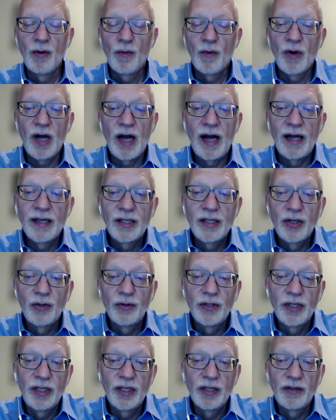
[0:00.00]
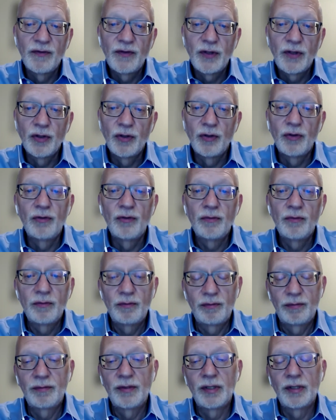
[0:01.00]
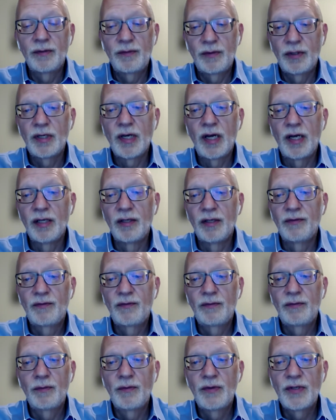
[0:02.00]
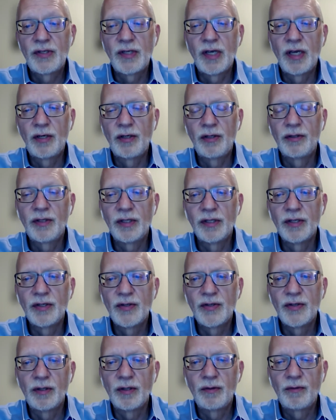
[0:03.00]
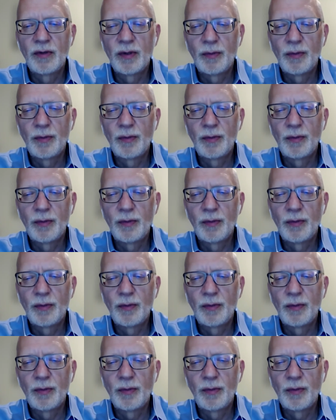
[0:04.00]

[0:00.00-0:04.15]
Well, I can only give you the kind of standard things that,